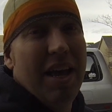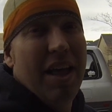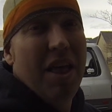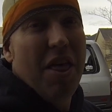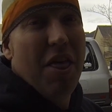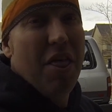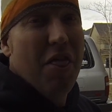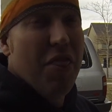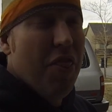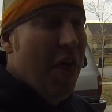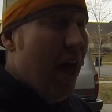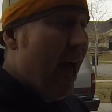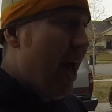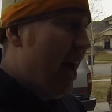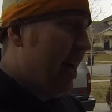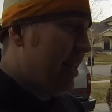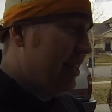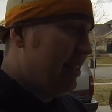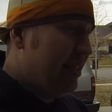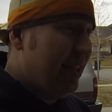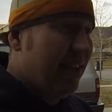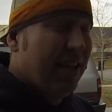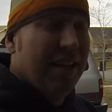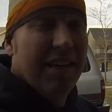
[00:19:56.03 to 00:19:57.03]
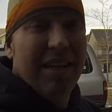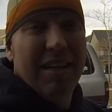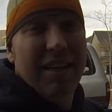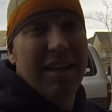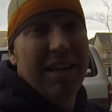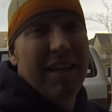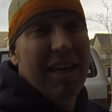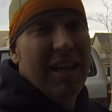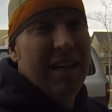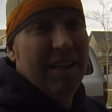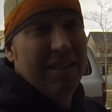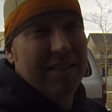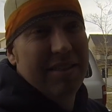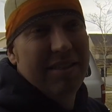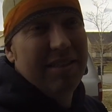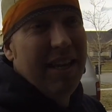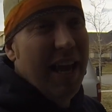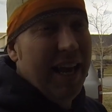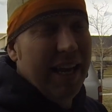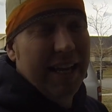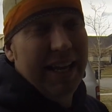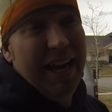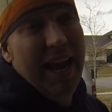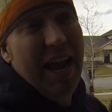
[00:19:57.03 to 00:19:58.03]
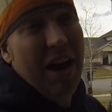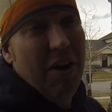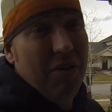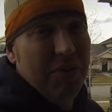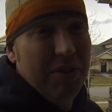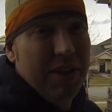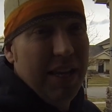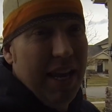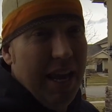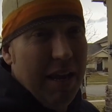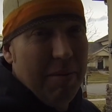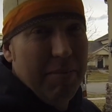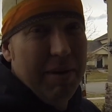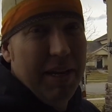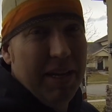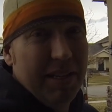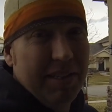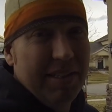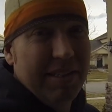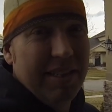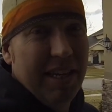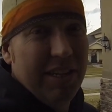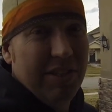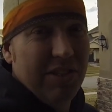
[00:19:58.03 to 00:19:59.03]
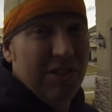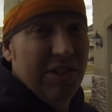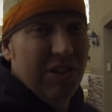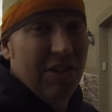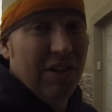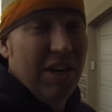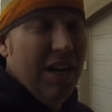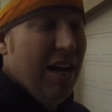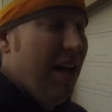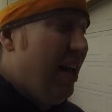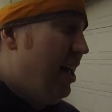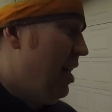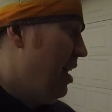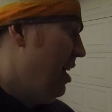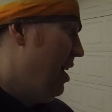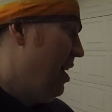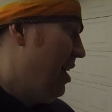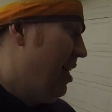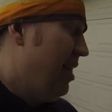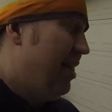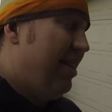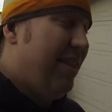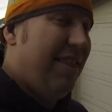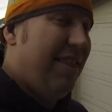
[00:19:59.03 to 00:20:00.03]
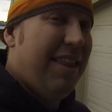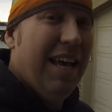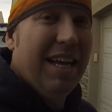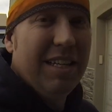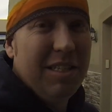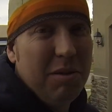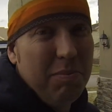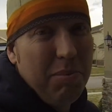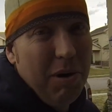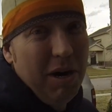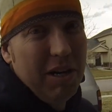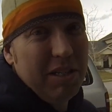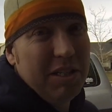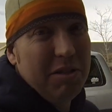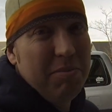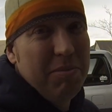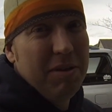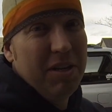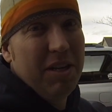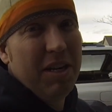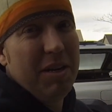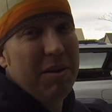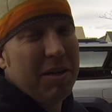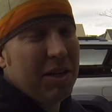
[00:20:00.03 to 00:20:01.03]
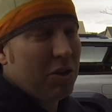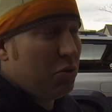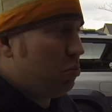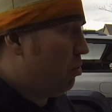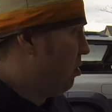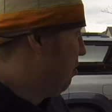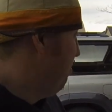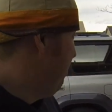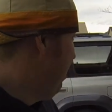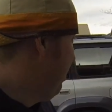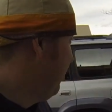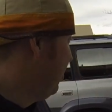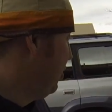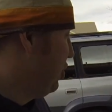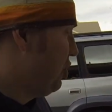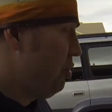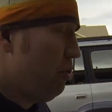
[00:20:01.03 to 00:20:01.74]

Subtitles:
that it's taken out the ABS sensor. That's a possibility, because we're about to do the